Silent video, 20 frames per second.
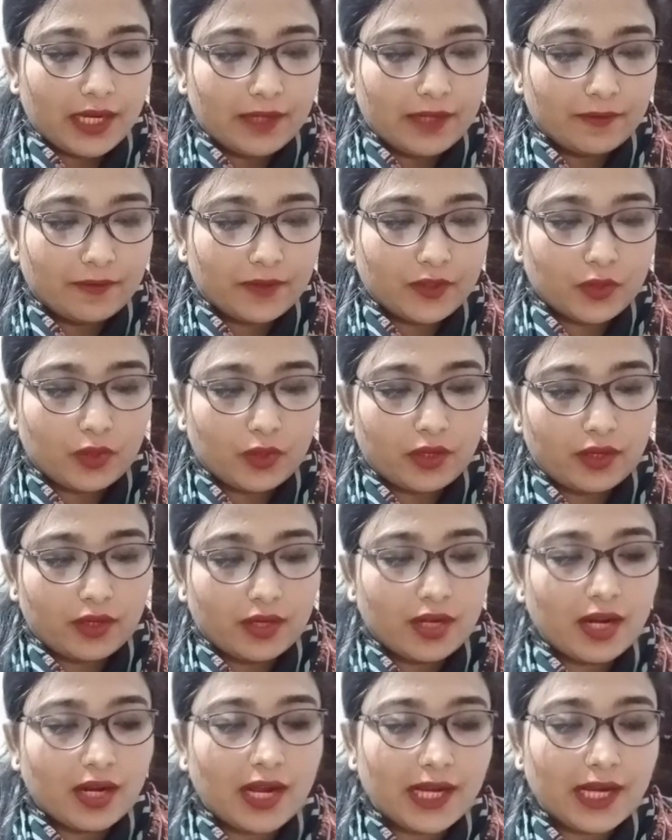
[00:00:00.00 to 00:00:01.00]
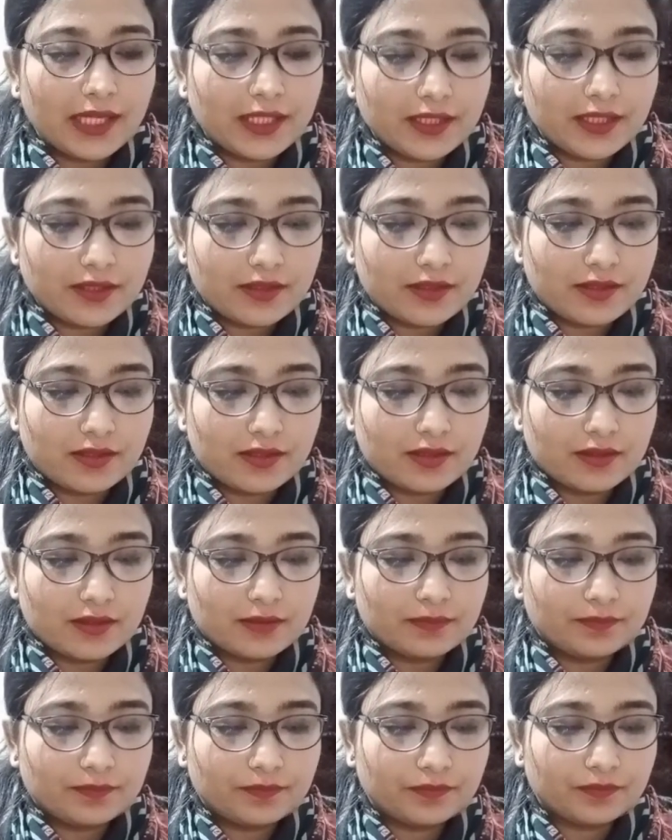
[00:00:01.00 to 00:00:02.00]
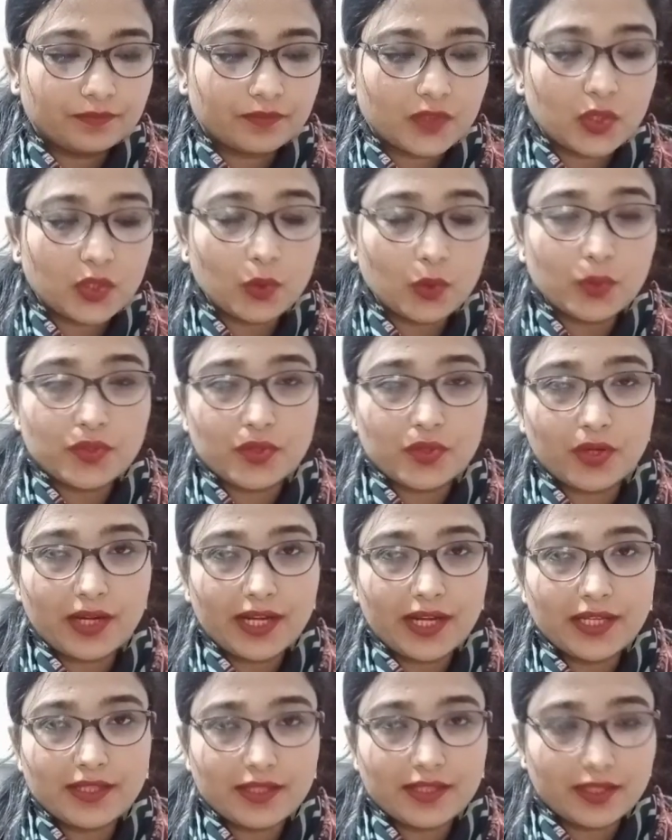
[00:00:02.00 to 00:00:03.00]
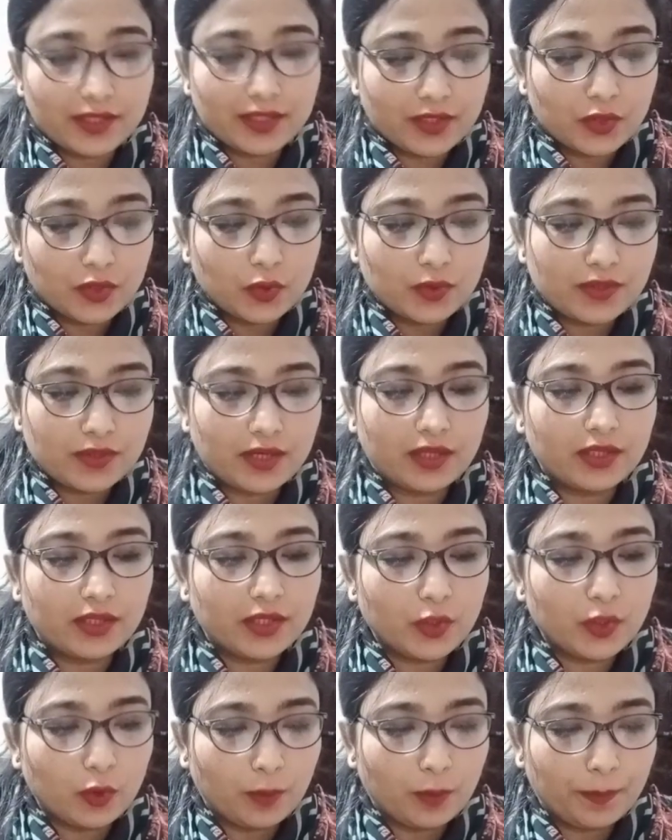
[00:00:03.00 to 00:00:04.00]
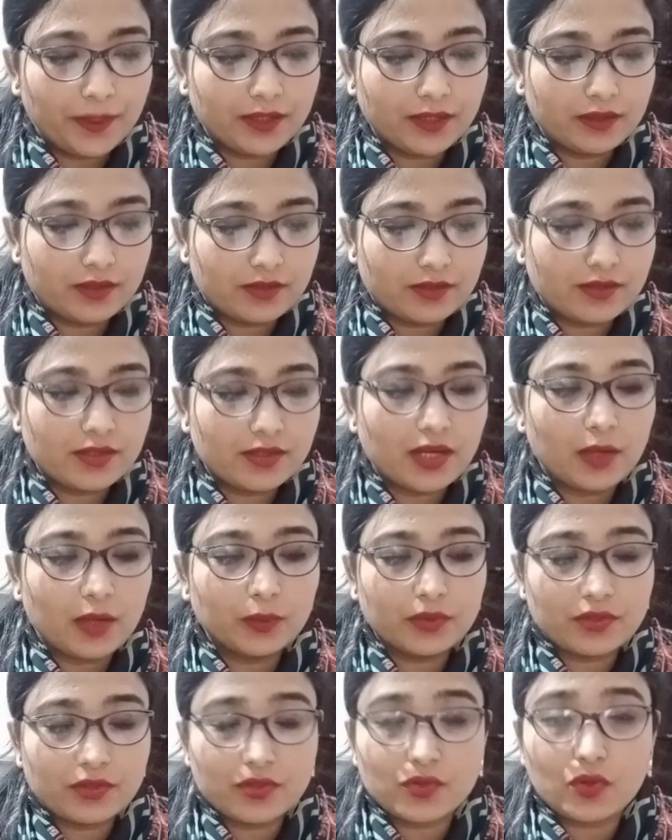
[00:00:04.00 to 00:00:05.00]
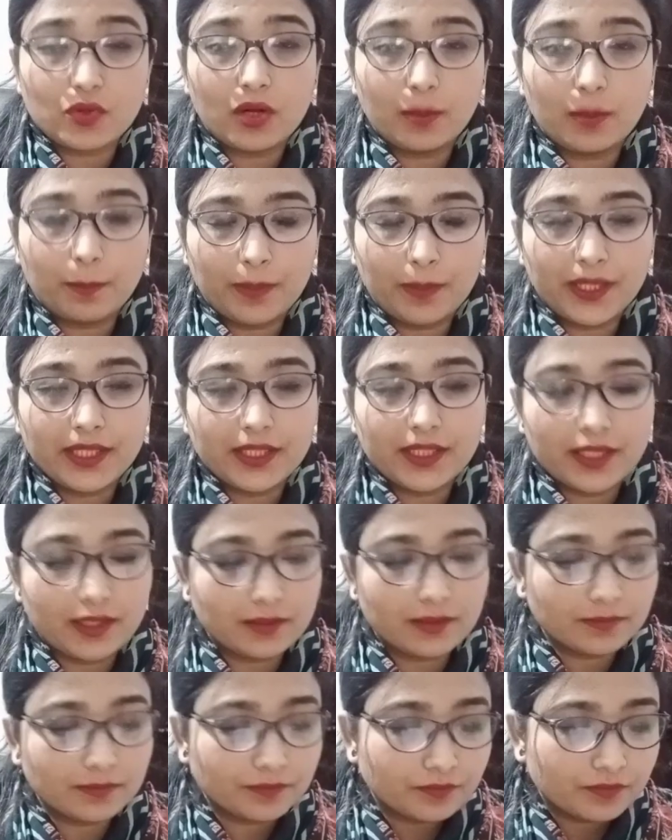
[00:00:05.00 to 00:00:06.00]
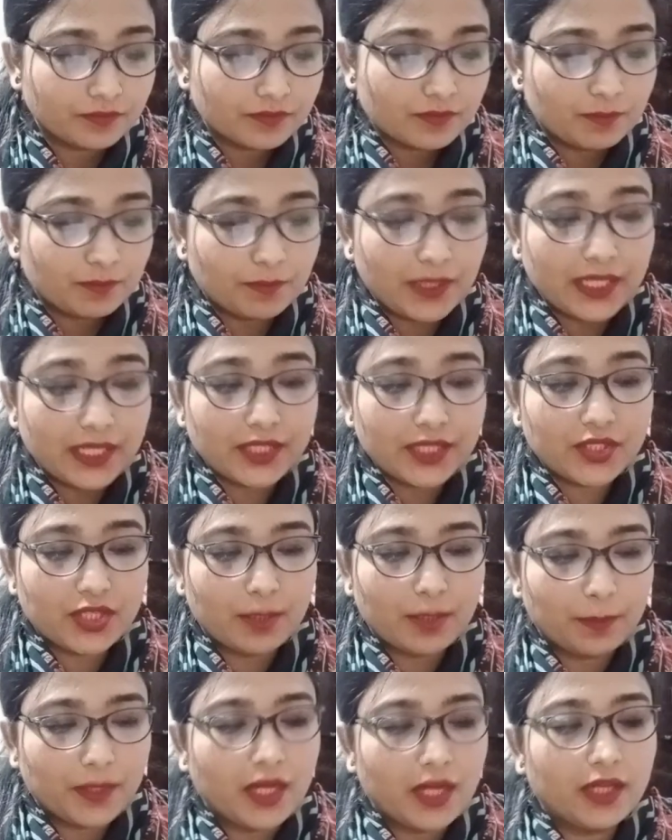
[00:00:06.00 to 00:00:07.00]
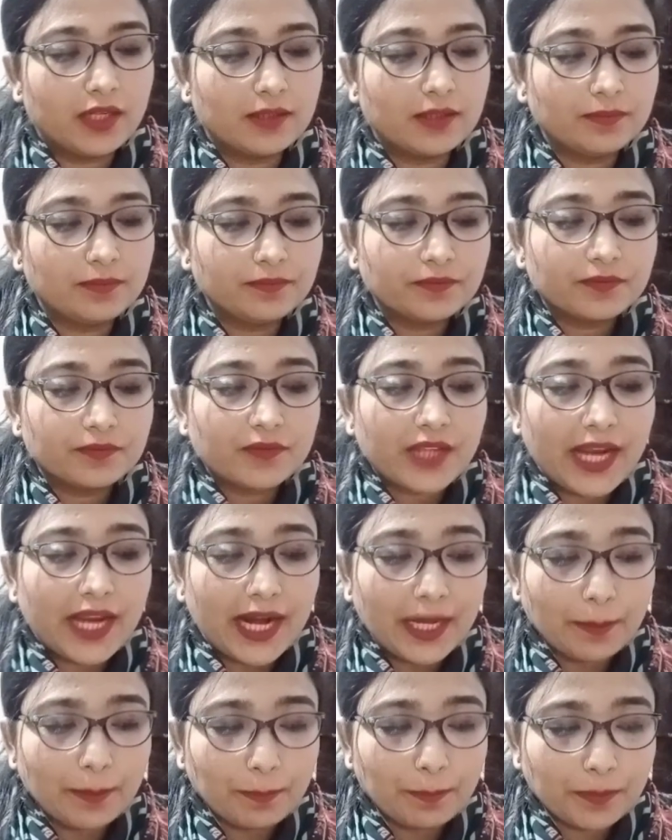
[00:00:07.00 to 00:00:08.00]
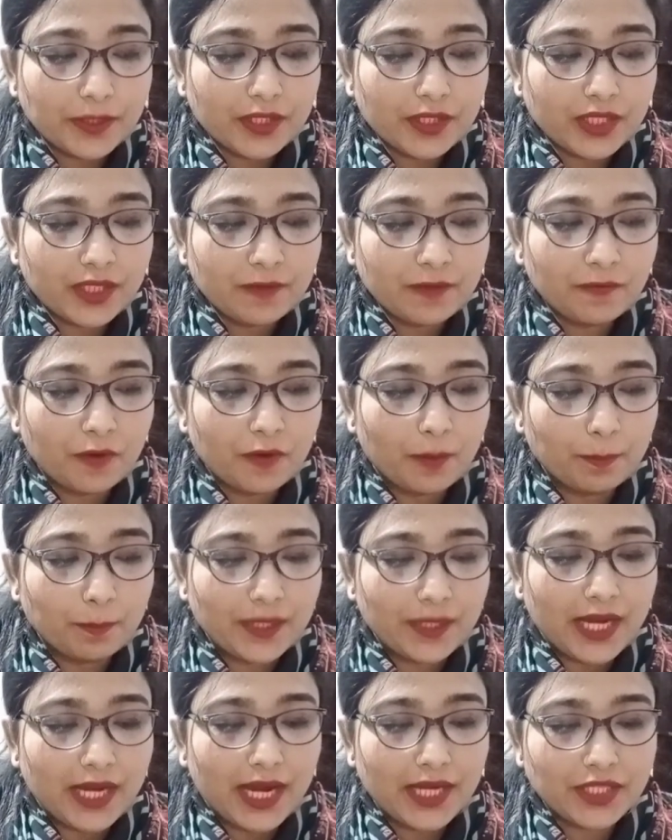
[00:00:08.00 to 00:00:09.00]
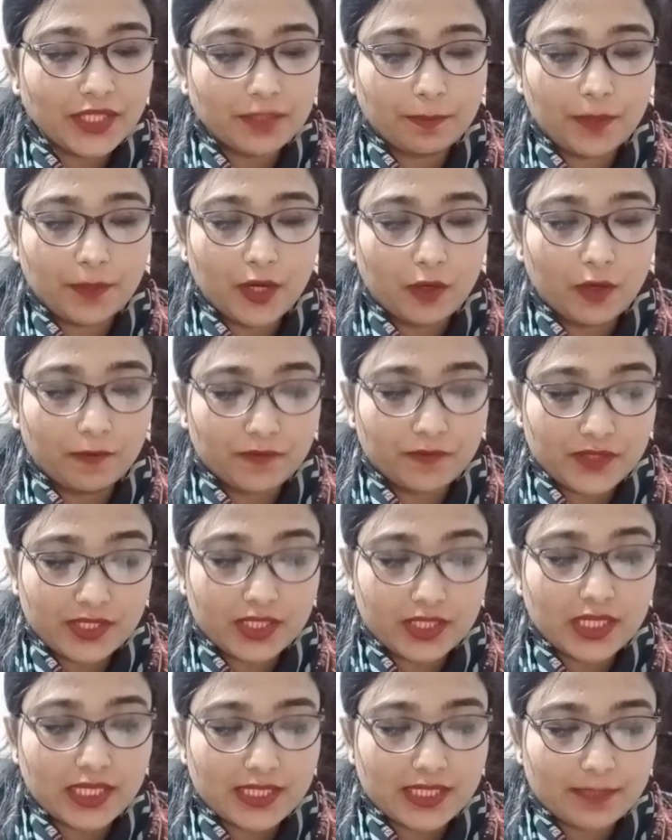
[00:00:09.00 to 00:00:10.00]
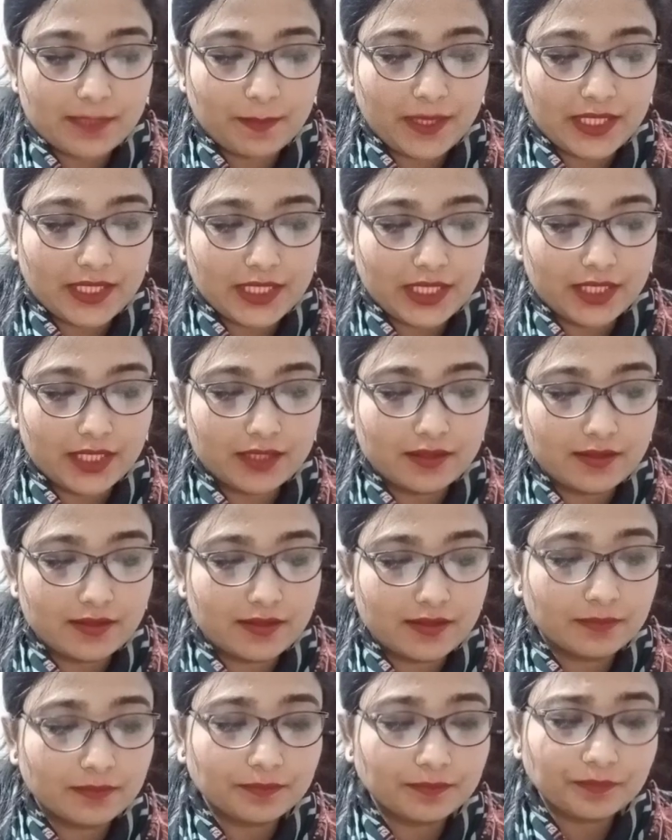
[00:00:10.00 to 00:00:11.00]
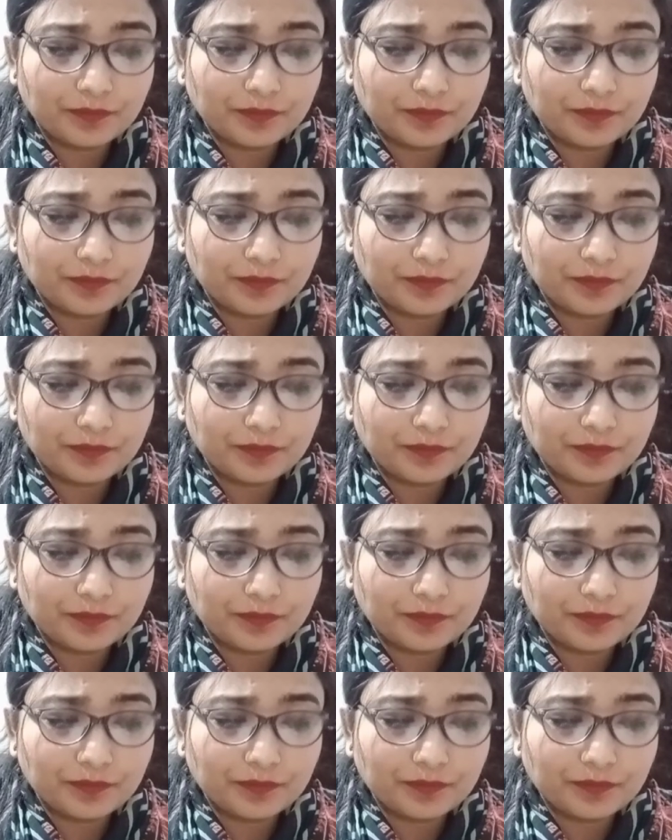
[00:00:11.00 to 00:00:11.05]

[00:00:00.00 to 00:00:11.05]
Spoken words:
when your eyelids close your eyes and then you suddenly open. This is how this is called blinking, palak chapkana, and peering from behind a pair of steel spectacles.